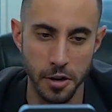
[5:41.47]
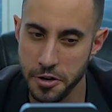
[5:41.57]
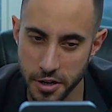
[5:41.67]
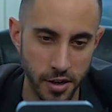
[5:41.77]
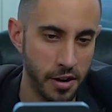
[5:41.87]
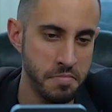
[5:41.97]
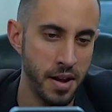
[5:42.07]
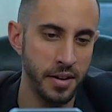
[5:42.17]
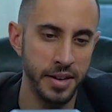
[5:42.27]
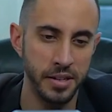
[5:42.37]
Urgent
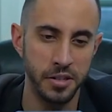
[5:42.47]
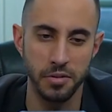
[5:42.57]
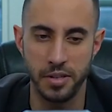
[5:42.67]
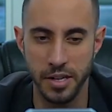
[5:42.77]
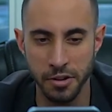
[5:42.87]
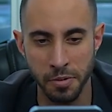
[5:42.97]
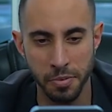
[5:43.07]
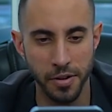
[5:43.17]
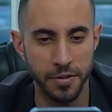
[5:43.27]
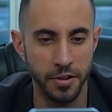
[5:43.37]
unmet need. So zero
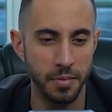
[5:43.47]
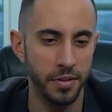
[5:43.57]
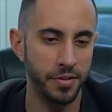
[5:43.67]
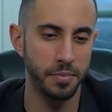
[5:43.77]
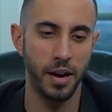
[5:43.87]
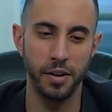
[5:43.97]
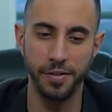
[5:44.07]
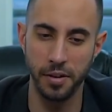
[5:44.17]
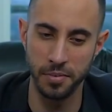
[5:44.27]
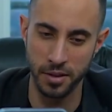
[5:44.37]
approved treatments for
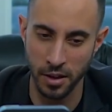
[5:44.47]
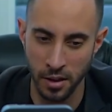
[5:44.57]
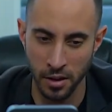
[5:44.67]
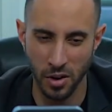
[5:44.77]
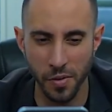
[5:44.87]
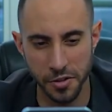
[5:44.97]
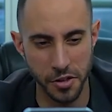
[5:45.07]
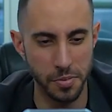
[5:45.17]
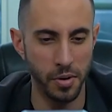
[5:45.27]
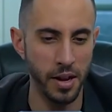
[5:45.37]
biofilms. Over
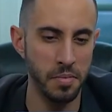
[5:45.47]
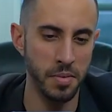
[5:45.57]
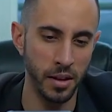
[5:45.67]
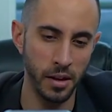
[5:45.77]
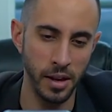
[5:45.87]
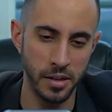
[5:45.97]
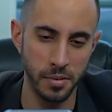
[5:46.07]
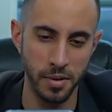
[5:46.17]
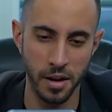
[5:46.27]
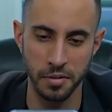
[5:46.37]
2.8 million
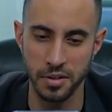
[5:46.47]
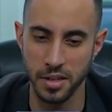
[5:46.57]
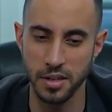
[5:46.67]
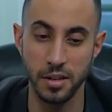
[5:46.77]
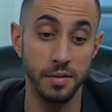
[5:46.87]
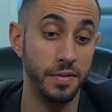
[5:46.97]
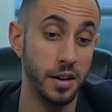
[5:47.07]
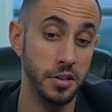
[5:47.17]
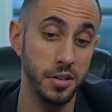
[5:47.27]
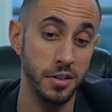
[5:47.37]
antibiotic resistant
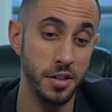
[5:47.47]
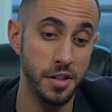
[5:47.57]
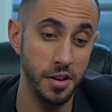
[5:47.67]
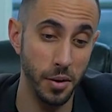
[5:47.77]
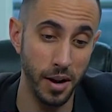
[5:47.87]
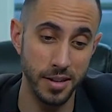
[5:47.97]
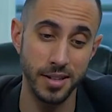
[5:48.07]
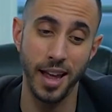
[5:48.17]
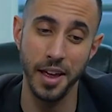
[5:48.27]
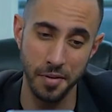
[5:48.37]
infections in the US
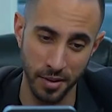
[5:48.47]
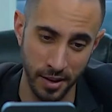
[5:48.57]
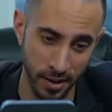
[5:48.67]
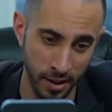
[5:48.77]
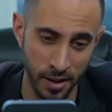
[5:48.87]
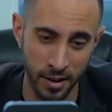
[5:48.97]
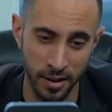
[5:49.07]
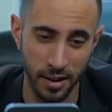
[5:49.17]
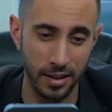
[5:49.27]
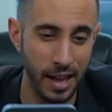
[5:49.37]
annually.
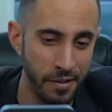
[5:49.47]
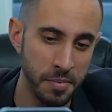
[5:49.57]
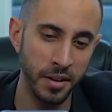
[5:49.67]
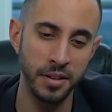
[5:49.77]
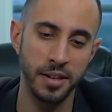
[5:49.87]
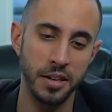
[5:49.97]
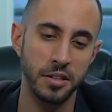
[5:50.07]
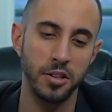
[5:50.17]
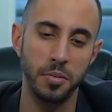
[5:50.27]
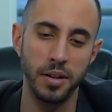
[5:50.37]
11 million deaths
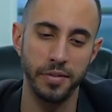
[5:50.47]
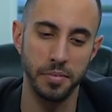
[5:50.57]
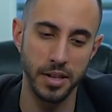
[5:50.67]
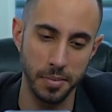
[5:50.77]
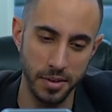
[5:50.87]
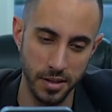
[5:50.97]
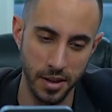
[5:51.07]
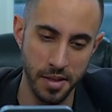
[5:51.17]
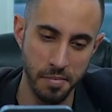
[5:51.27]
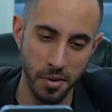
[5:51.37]
globally from sepsis
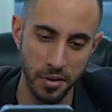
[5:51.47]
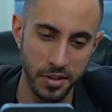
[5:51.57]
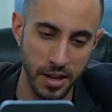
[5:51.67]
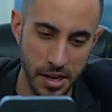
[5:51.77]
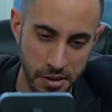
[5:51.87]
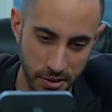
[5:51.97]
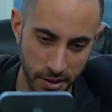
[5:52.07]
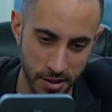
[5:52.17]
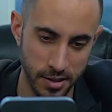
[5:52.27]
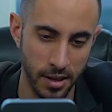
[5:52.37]
and the most
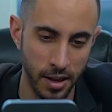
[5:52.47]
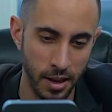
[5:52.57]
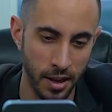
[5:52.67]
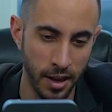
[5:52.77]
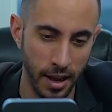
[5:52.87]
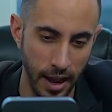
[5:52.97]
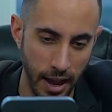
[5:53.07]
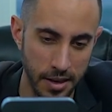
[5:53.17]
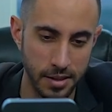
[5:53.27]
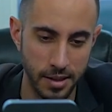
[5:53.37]
dangerous
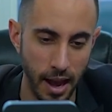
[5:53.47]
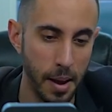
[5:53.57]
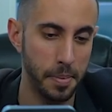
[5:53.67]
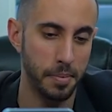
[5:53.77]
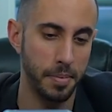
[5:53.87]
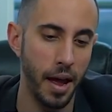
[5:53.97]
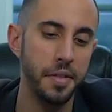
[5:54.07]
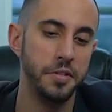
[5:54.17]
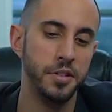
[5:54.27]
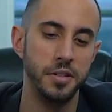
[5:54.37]
ESKAPE
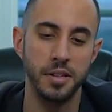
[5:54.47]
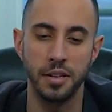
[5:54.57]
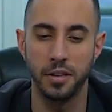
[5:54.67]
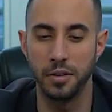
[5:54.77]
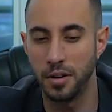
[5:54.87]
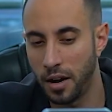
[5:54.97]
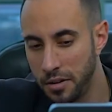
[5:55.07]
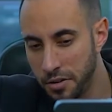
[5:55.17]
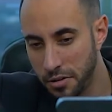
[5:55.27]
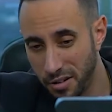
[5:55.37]
pathogens include
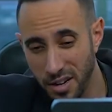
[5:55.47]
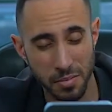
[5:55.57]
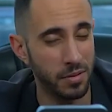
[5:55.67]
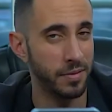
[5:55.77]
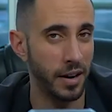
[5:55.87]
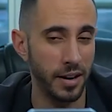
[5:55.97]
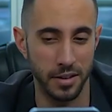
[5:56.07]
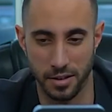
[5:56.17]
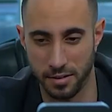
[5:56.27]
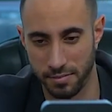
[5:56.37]
untreatable
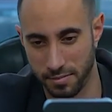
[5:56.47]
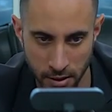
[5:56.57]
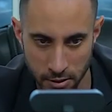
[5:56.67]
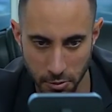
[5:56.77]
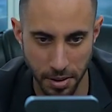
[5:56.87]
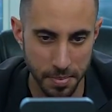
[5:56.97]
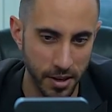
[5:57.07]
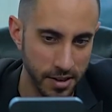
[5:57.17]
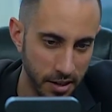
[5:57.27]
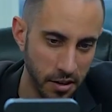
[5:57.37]
variants. So
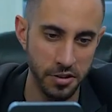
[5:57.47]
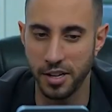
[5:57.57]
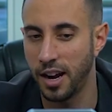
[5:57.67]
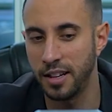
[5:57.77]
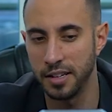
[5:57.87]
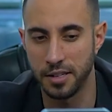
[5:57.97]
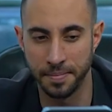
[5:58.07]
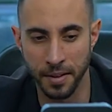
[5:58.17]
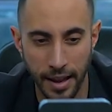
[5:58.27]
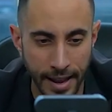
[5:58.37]
peptide technology highlights
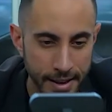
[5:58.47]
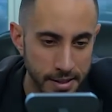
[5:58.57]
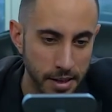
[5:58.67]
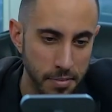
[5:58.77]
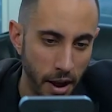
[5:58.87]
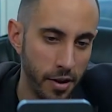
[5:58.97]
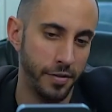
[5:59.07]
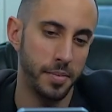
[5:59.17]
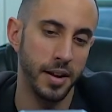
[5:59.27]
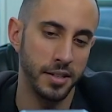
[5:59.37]

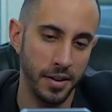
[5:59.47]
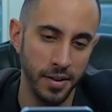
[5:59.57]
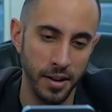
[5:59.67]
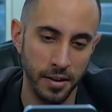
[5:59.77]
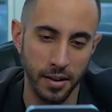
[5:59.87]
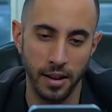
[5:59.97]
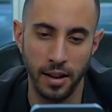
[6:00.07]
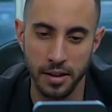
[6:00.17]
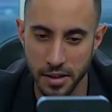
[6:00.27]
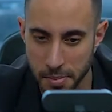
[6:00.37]
anti-biofilm activity,
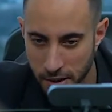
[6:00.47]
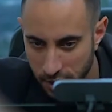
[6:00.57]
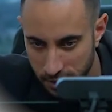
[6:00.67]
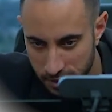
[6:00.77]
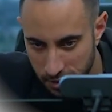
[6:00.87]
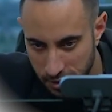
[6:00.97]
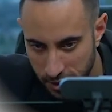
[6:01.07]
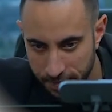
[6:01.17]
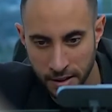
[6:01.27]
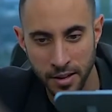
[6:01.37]
antibiotic
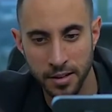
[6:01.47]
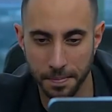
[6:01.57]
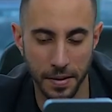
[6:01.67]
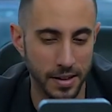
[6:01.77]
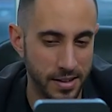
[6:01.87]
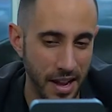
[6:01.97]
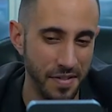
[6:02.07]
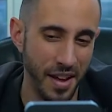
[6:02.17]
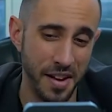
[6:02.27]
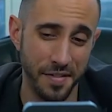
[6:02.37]
synergy, safe and